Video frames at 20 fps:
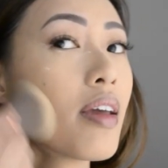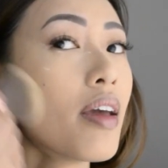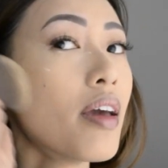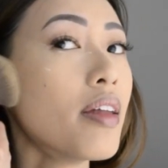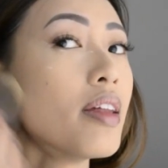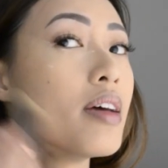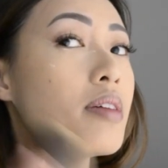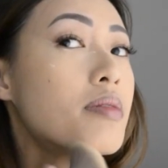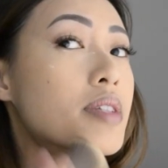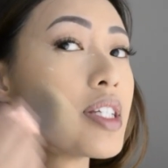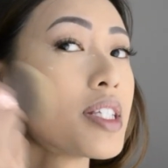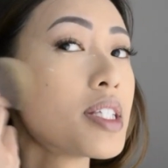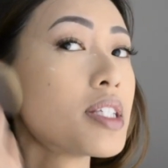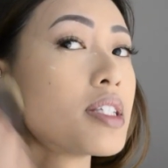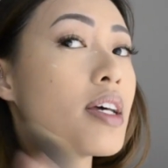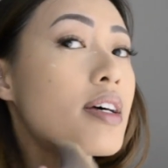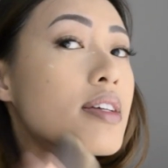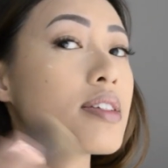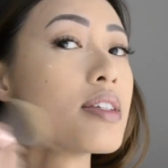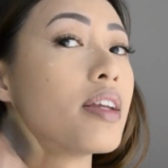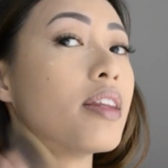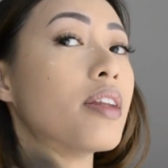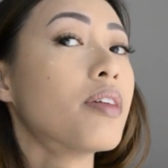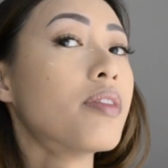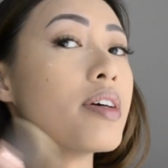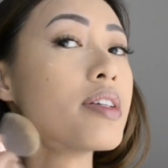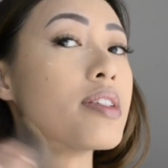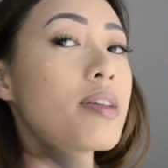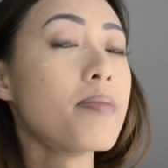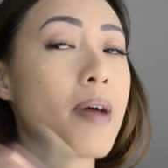And then just dusting the
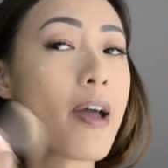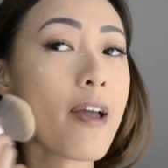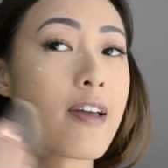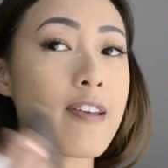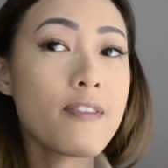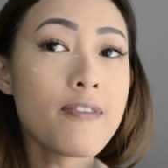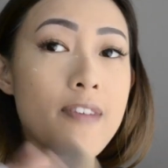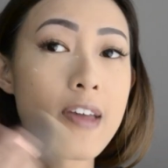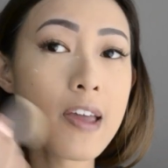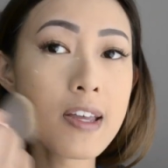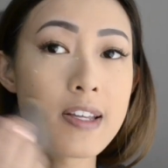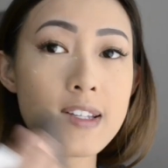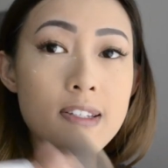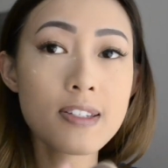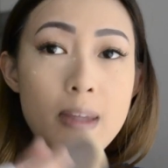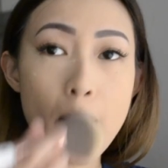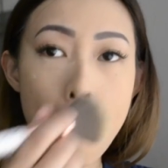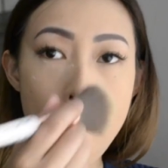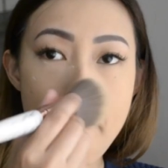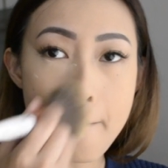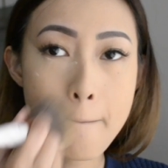rest of my face